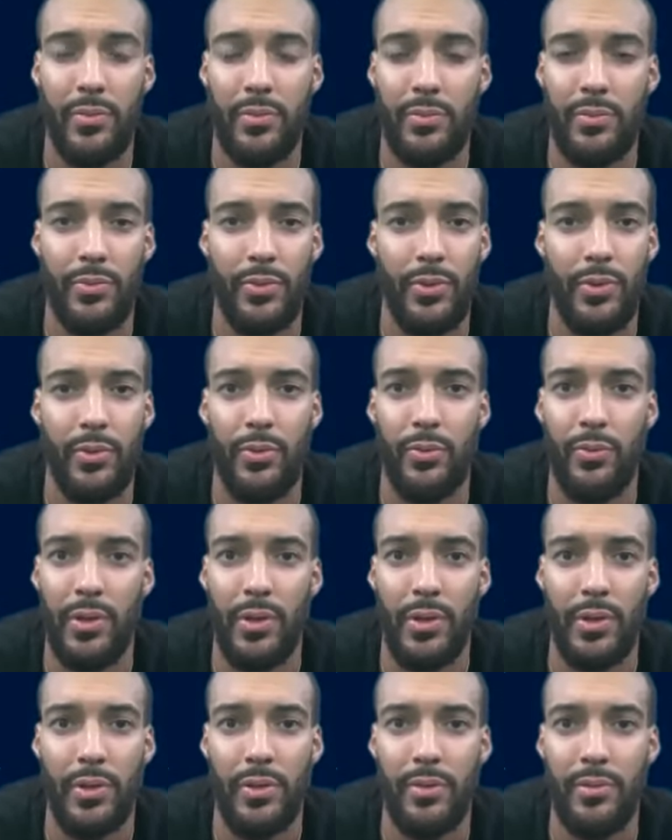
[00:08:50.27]
You know,
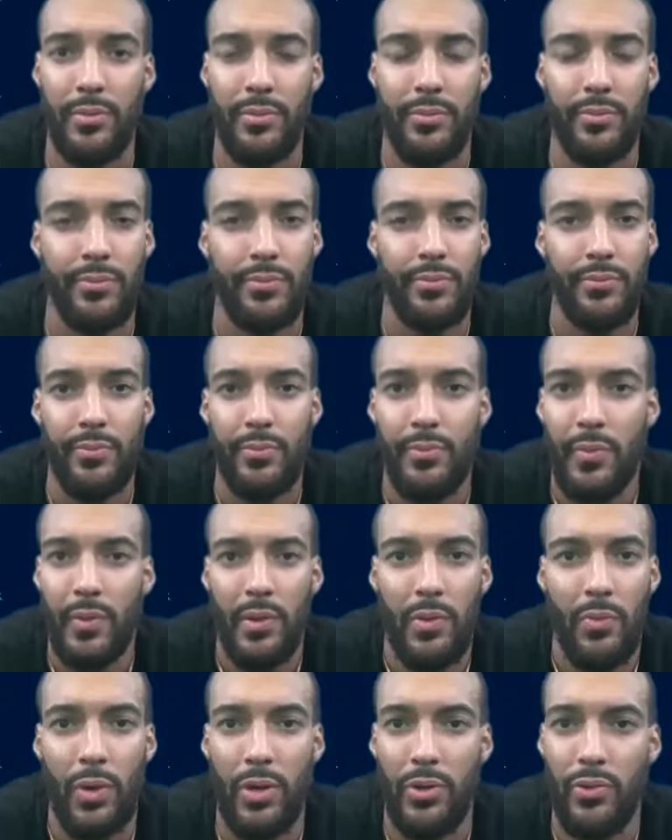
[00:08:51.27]

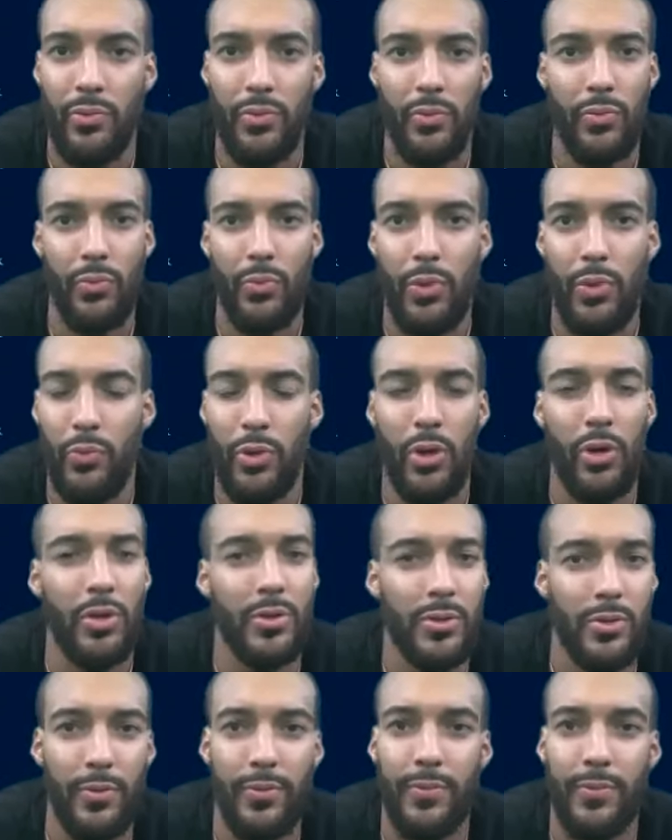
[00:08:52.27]
when we
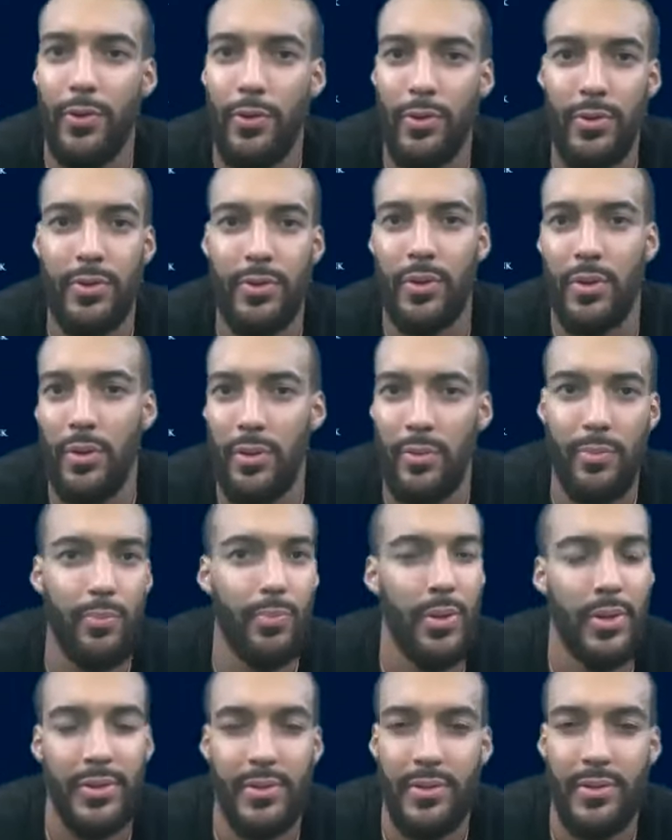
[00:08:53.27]
also focused on
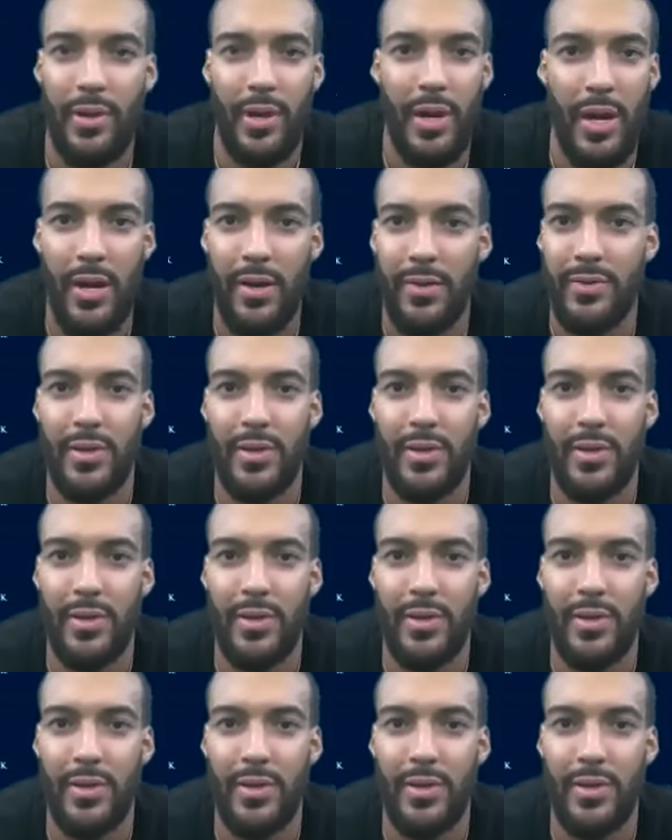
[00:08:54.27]
personal lives,